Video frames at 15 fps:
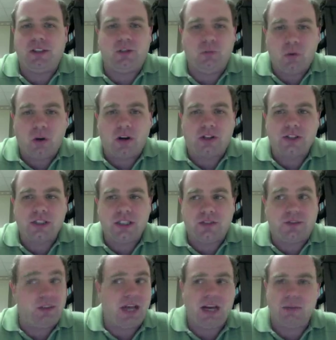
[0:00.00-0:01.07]
works if a
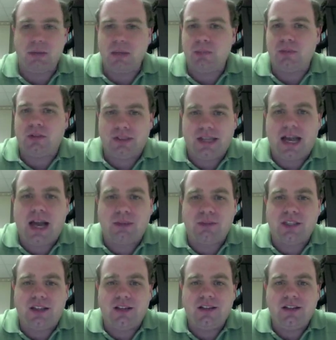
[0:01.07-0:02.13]
lot of people adopt
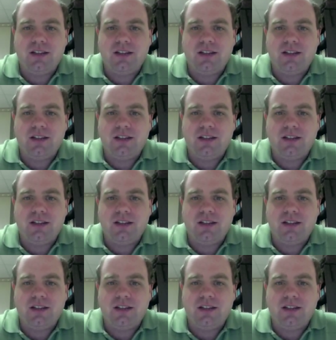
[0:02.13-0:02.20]
it,